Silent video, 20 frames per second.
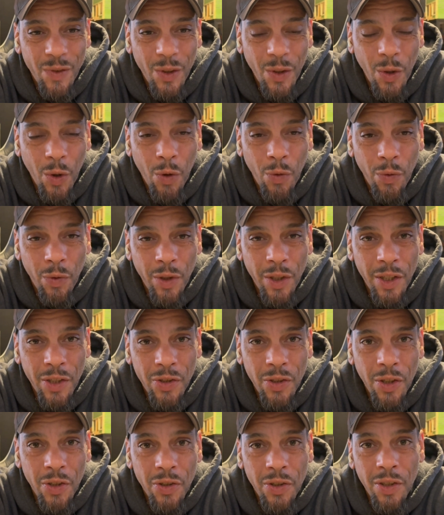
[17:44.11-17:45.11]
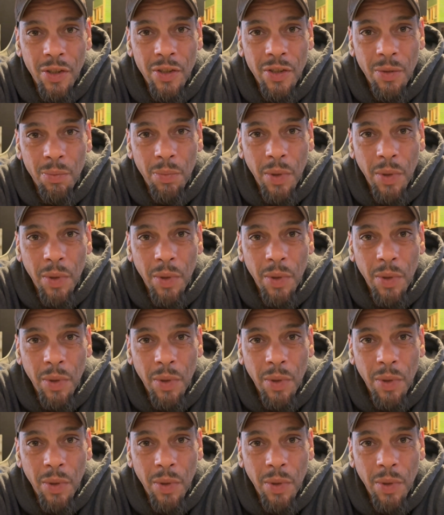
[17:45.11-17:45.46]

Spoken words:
hopefully start seeing some